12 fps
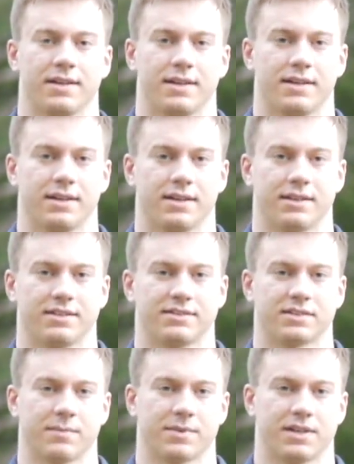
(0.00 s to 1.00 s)
Uh, this
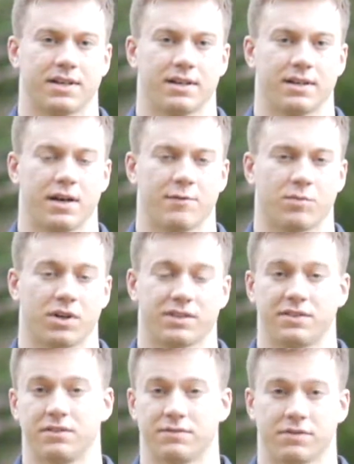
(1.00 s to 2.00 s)
is something that I've been
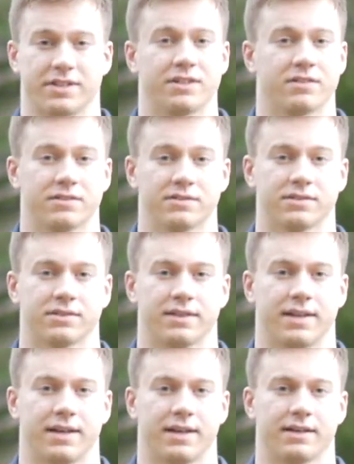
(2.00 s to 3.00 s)
wanting to do for years,
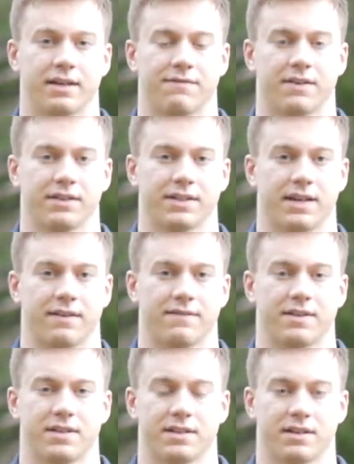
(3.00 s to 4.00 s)
and I finally
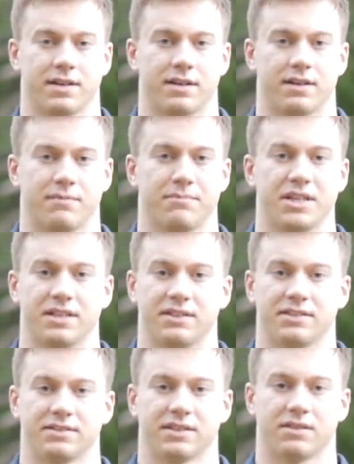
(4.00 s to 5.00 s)
have the uh,
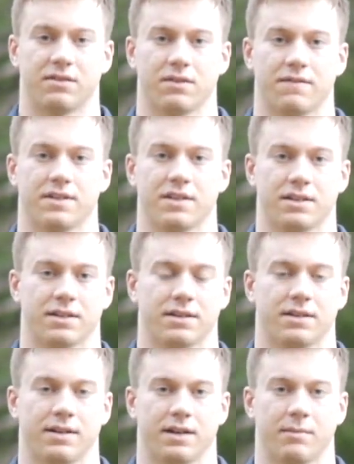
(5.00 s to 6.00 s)
means and all of the
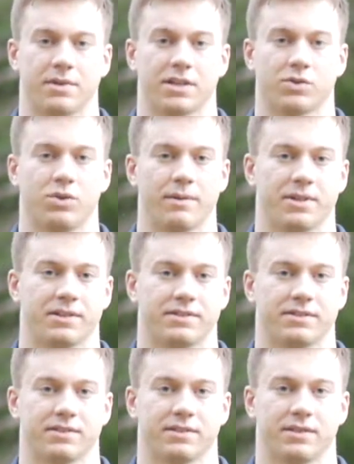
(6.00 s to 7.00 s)
um,
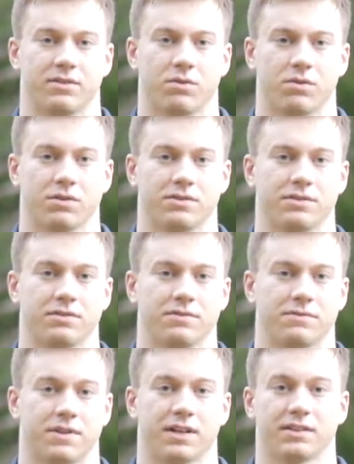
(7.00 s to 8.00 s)
equipment in order
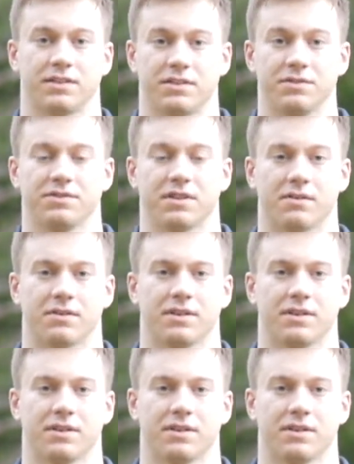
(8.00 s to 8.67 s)
to finally do so.